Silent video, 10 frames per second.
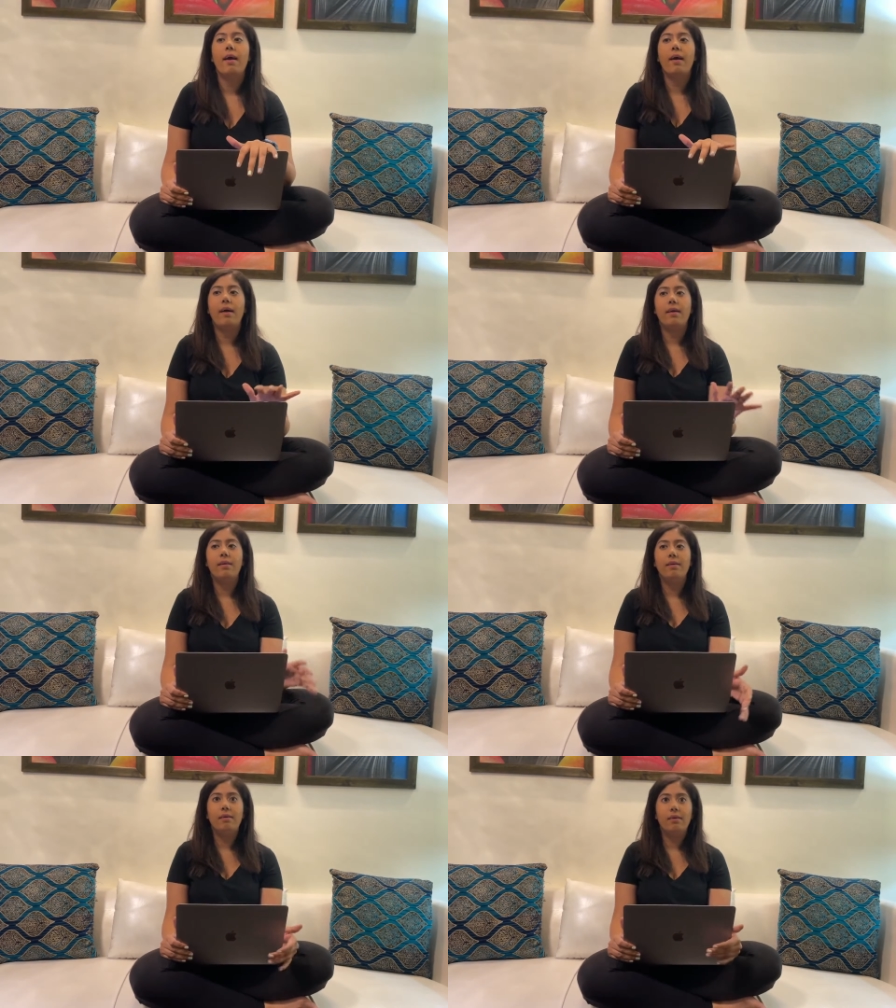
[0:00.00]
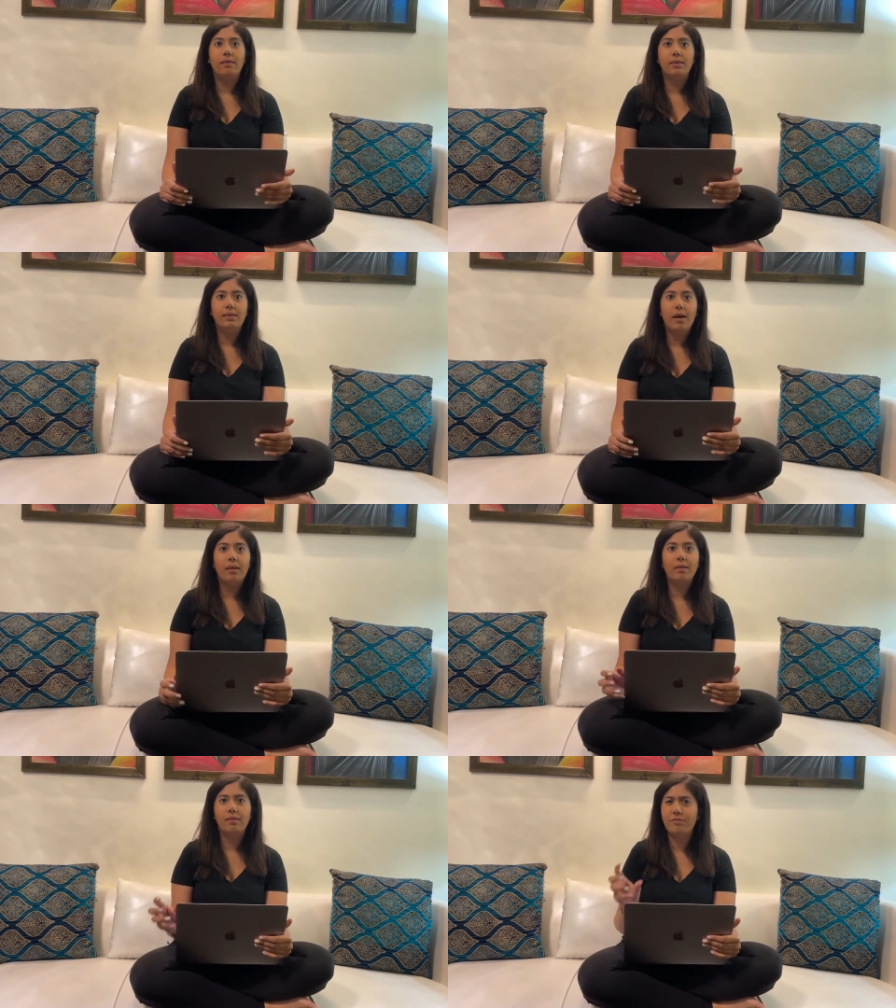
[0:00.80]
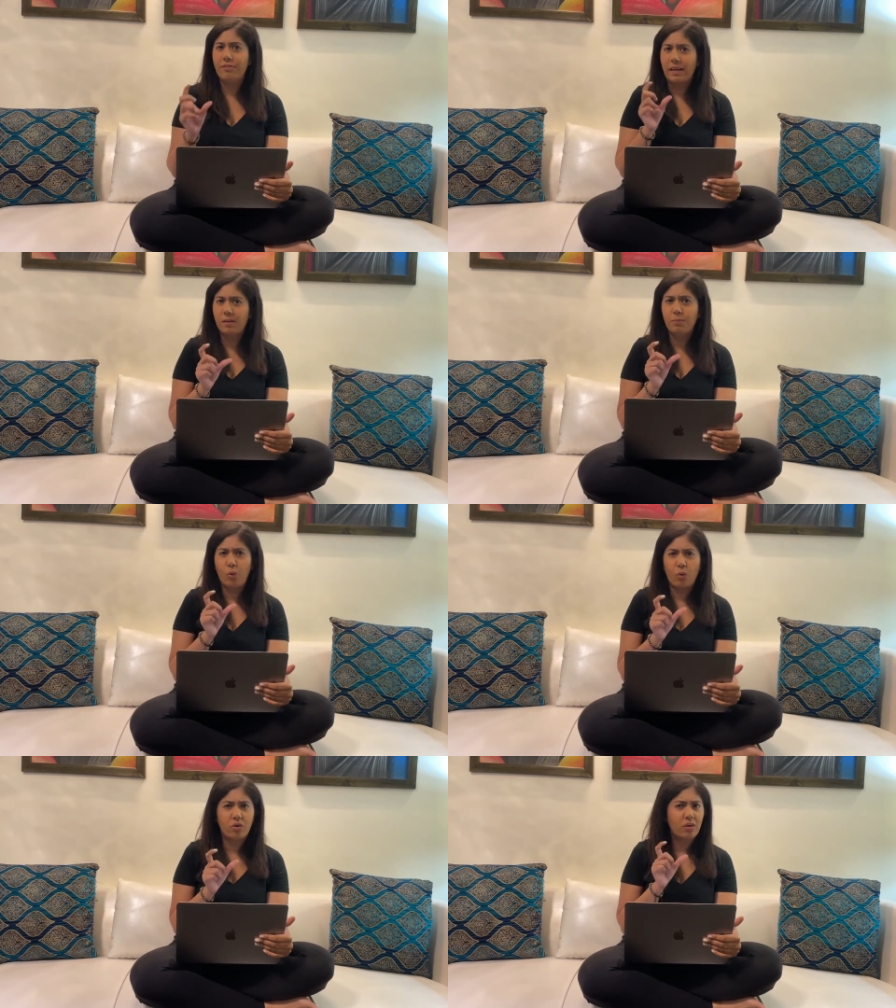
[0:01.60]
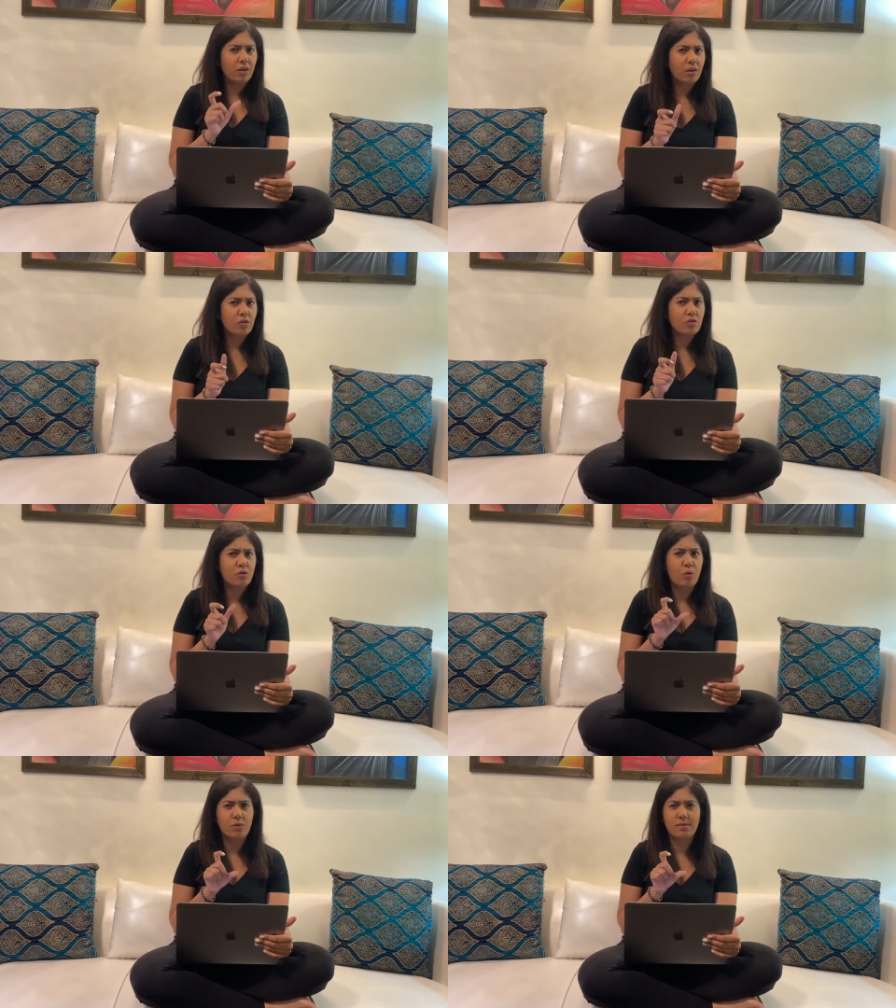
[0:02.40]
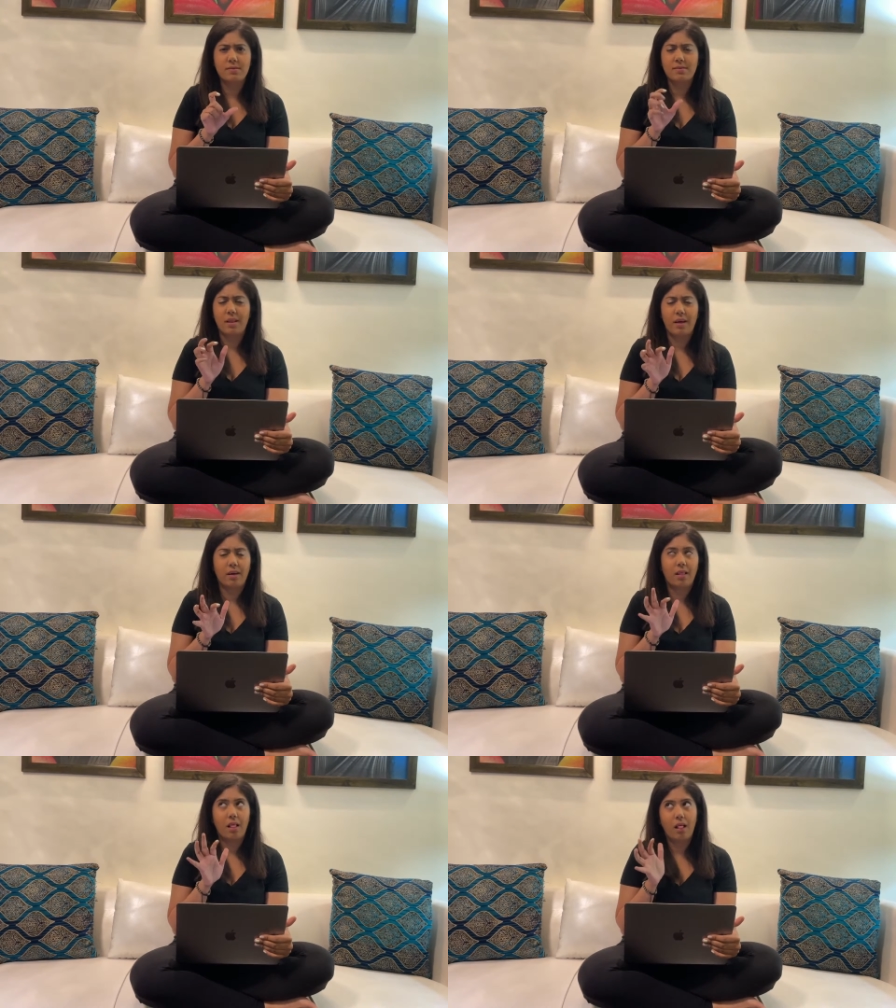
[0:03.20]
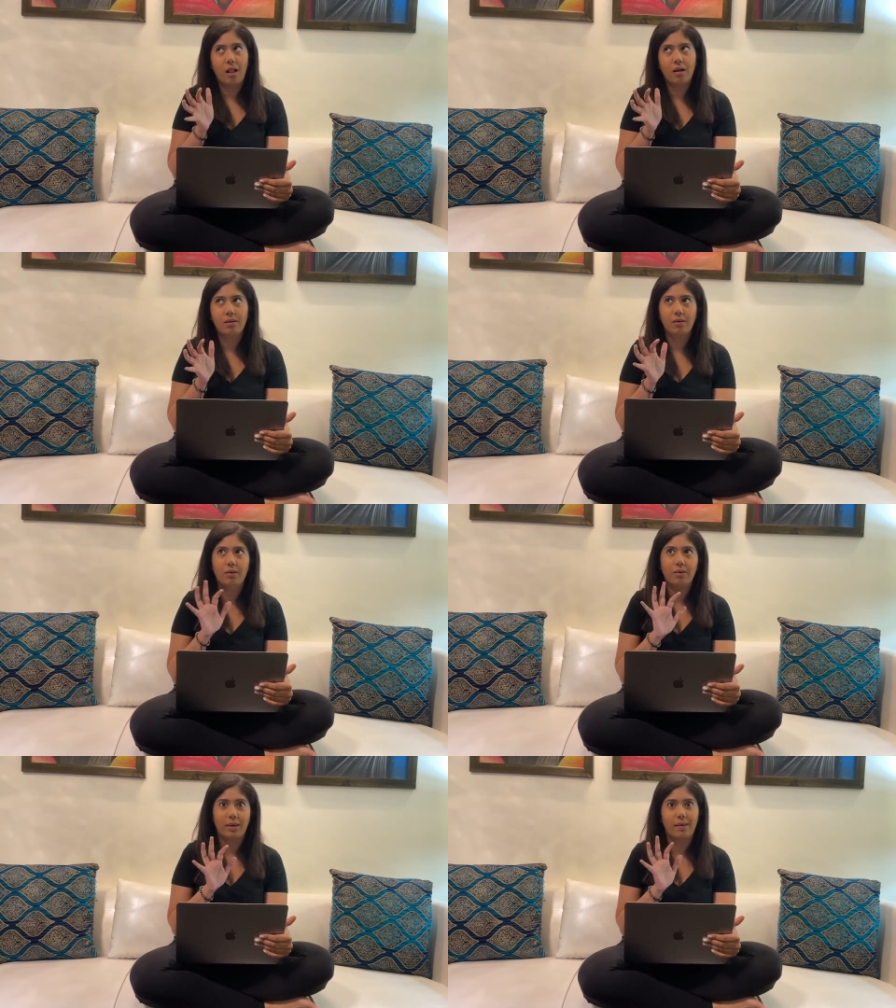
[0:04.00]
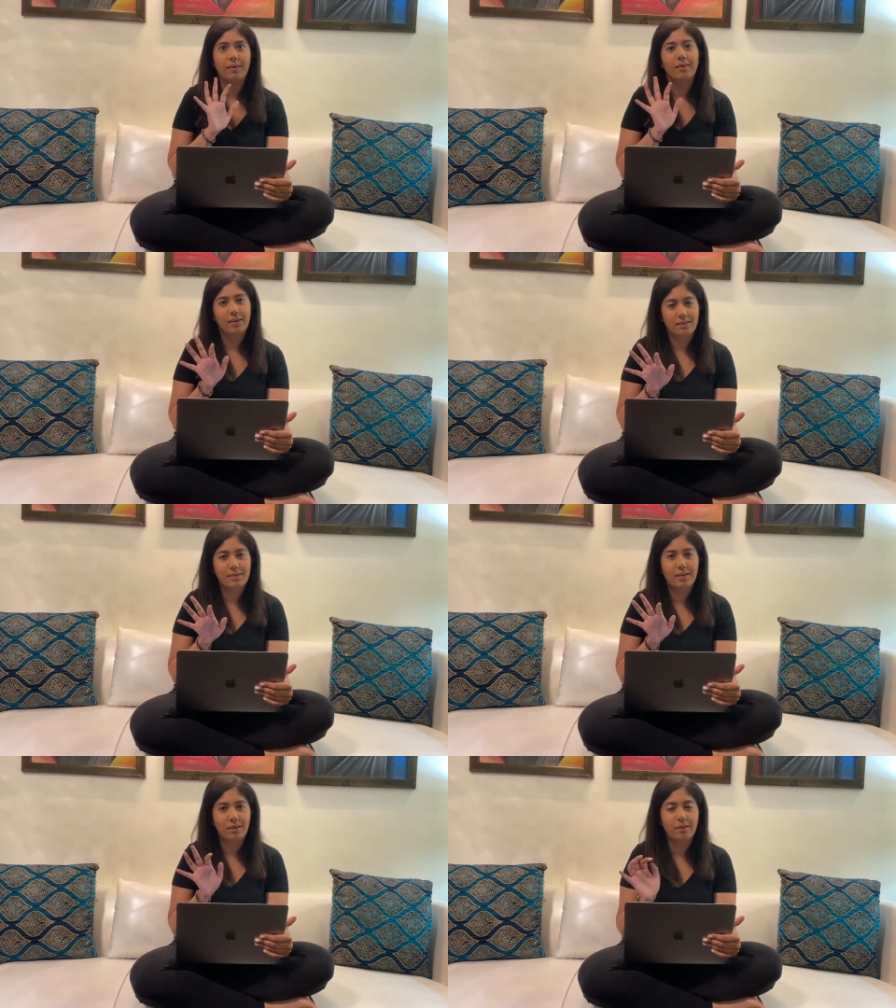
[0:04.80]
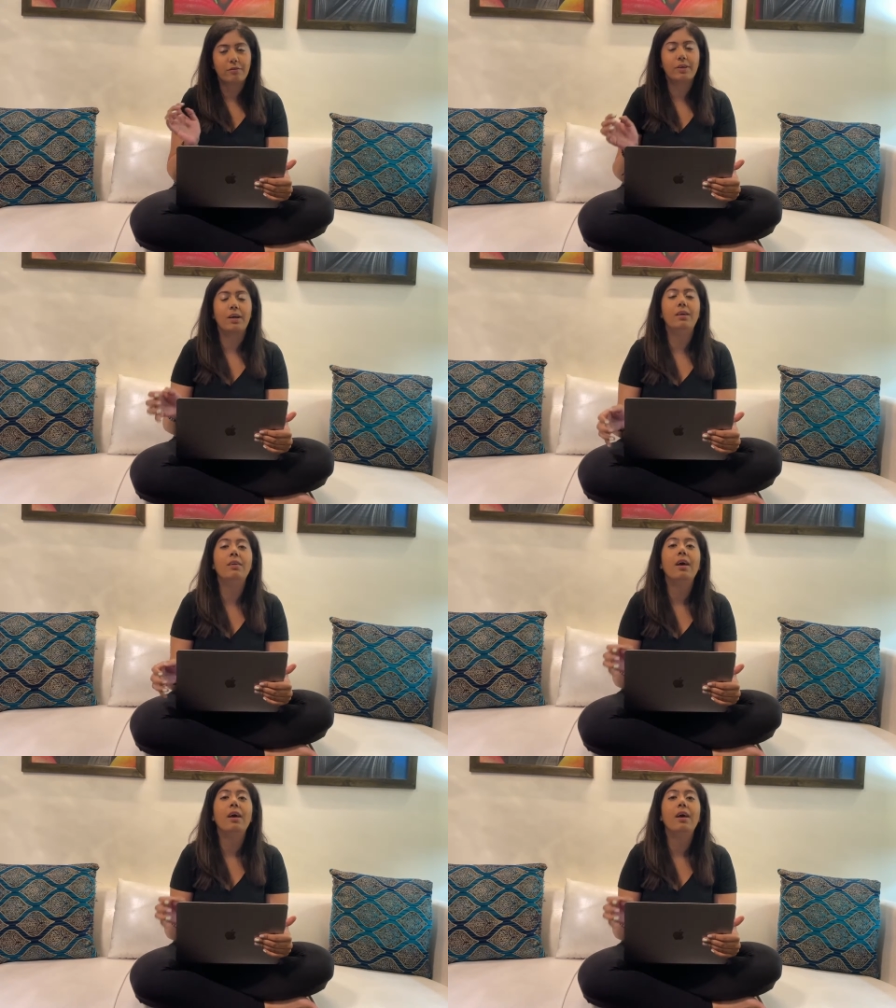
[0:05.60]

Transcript: And uh yeah, their very broken English goes like, uh okay, it's a little difficult.